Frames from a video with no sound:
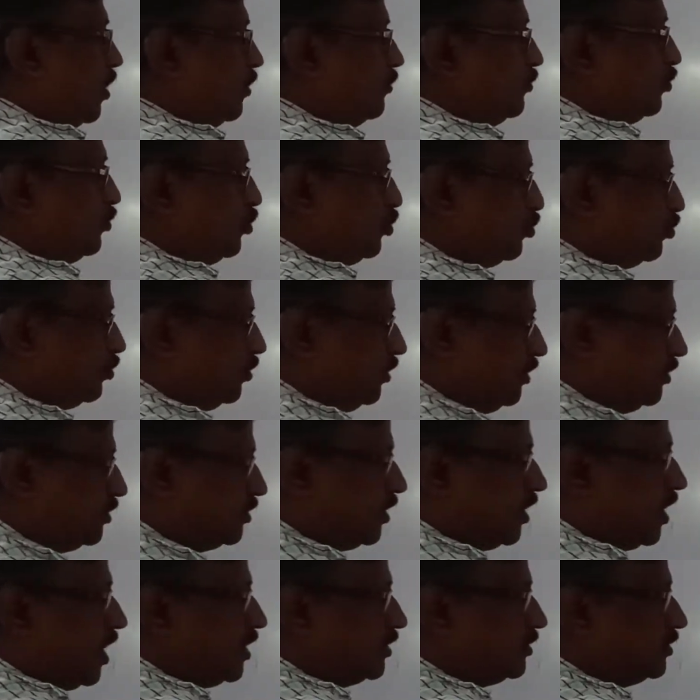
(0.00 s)
I will show these
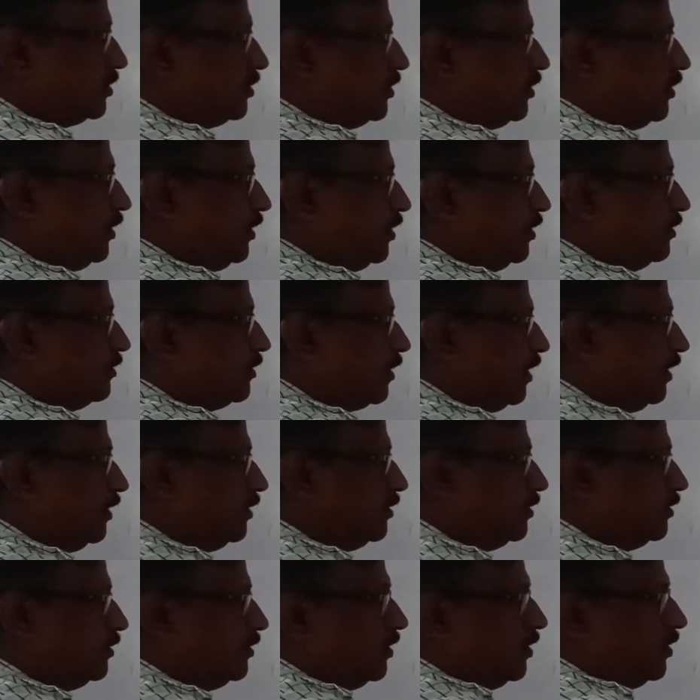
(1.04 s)
last three,
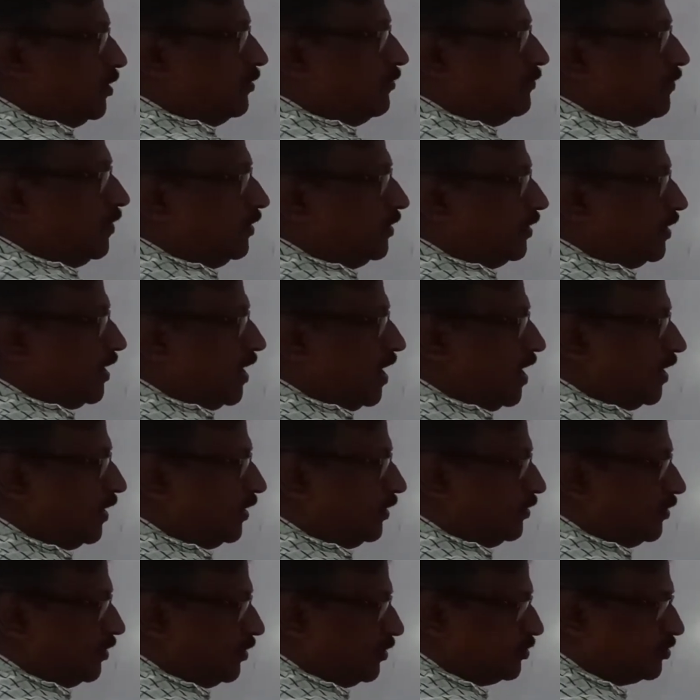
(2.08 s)
right? When the
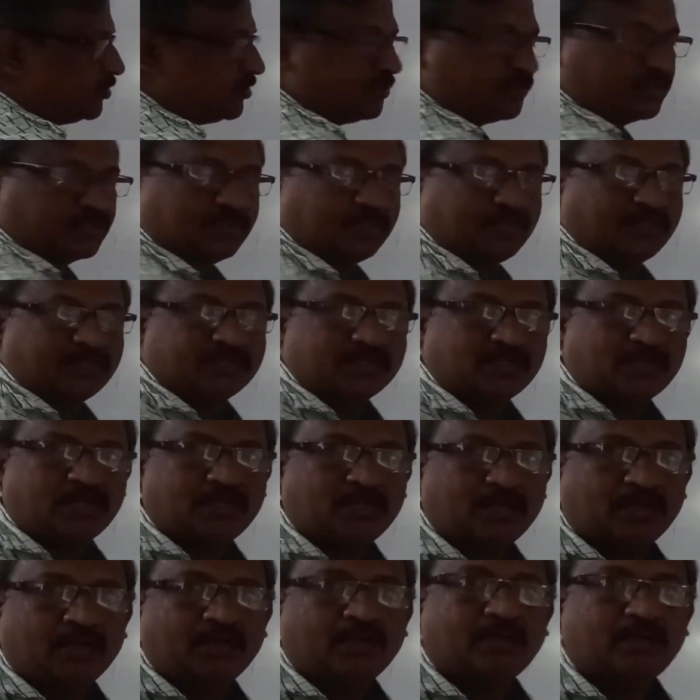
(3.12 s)
characteristics is
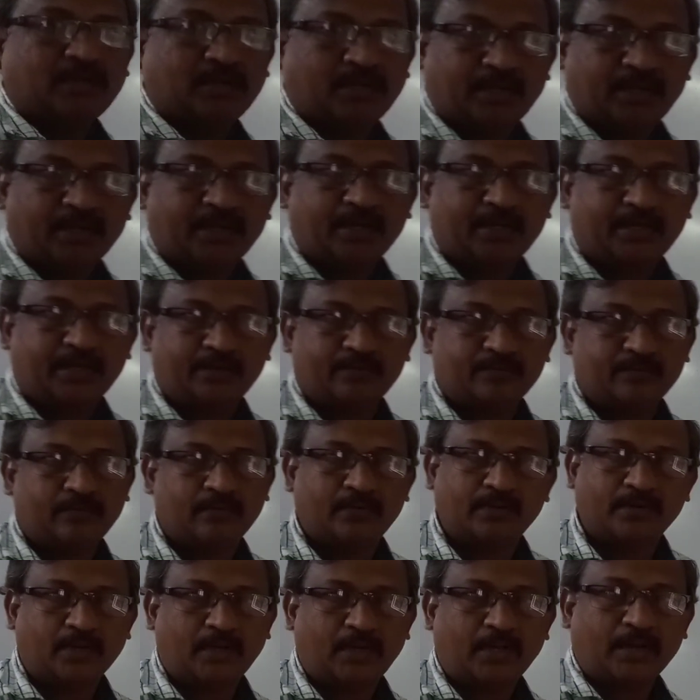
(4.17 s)
negative.
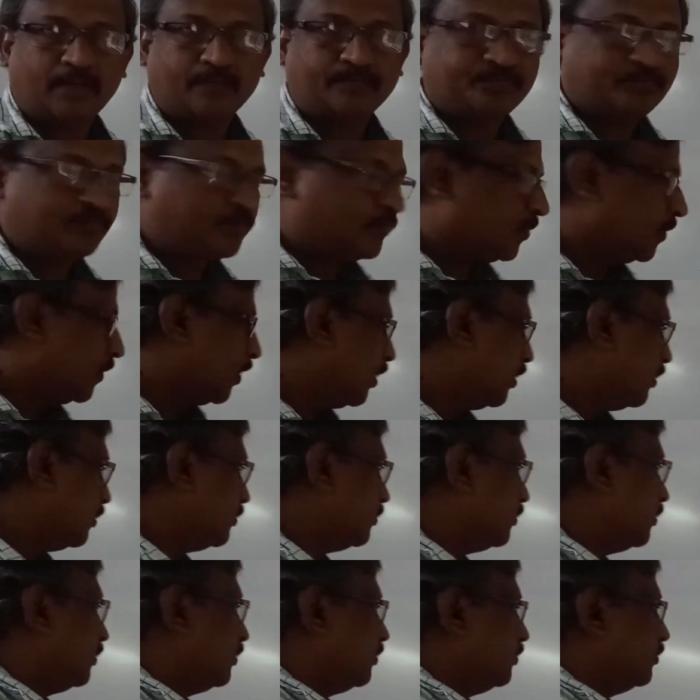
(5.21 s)
Yeah.
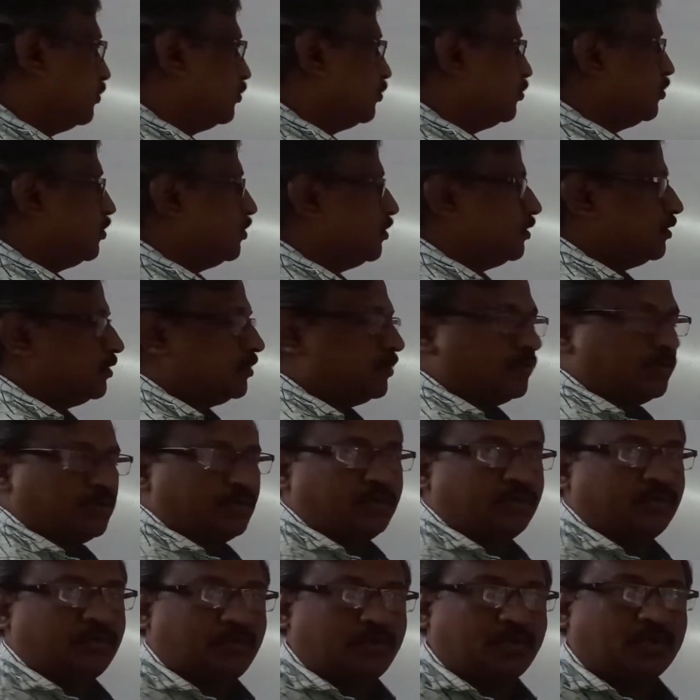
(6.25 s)
So
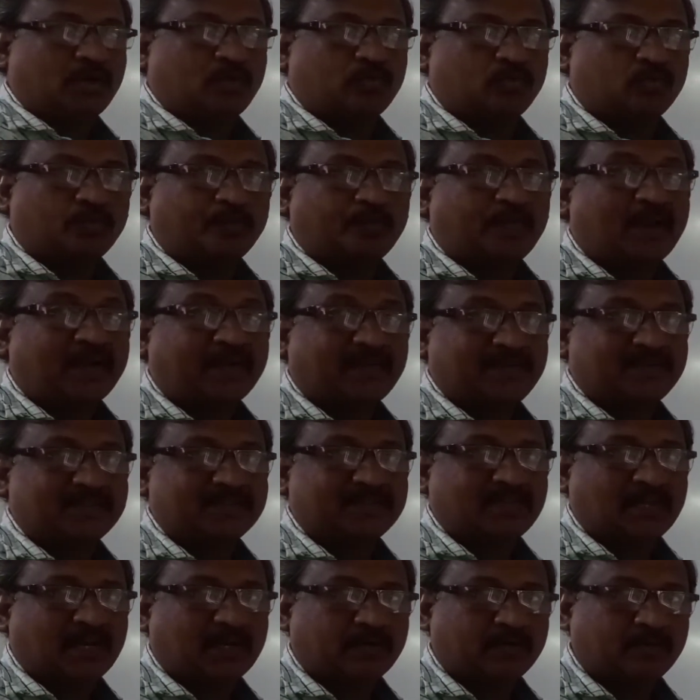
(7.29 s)
you have to practice
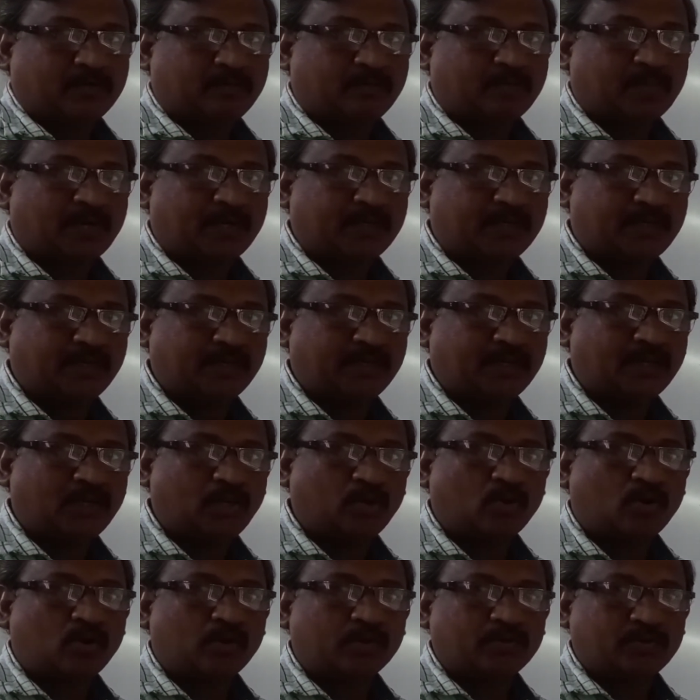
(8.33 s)
that by taking
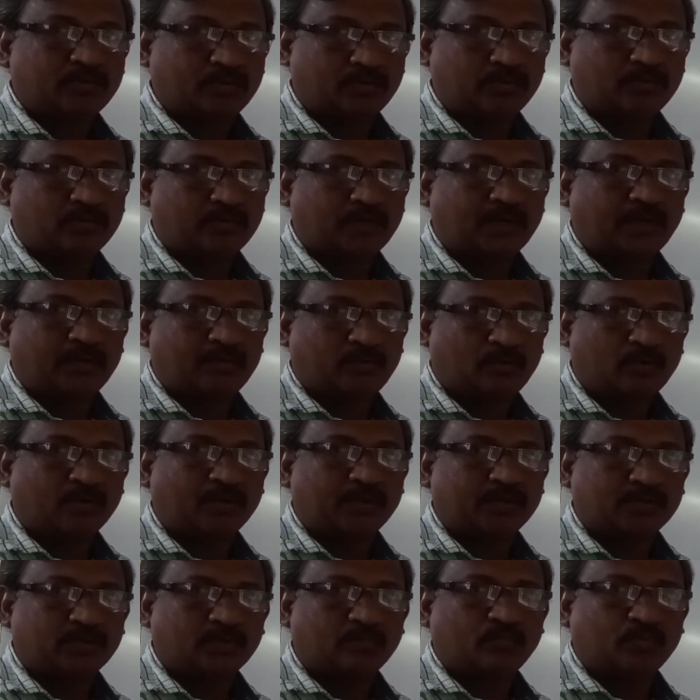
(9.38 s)
log, right?
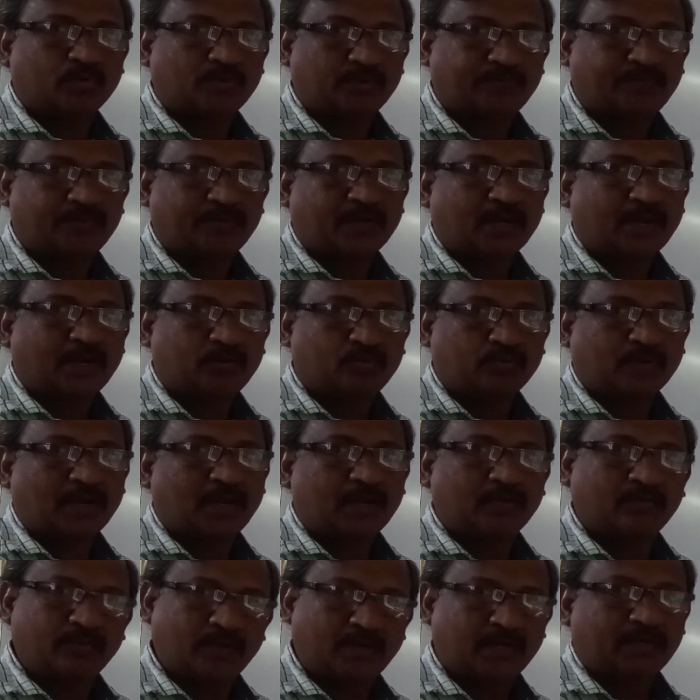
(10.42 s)
Logarithm book. If you try to
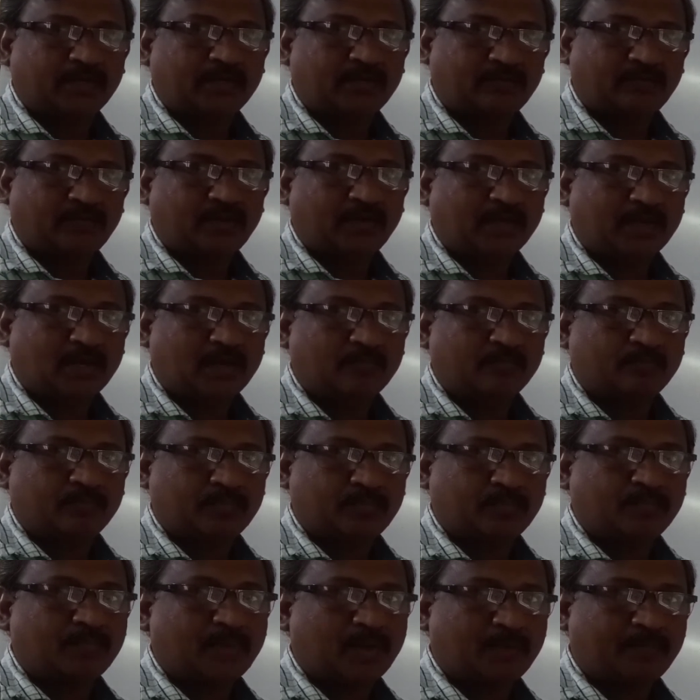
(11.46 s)
calculate, it will
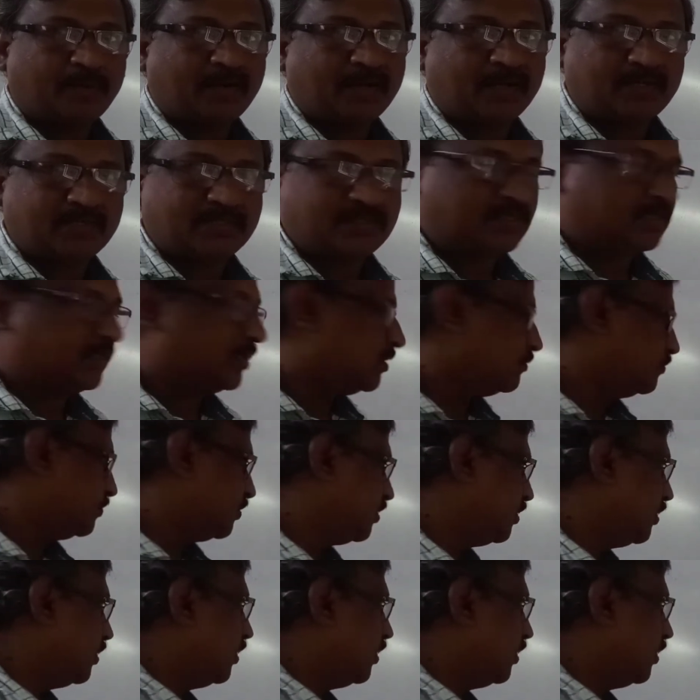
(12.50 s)
come. By practice, it comes.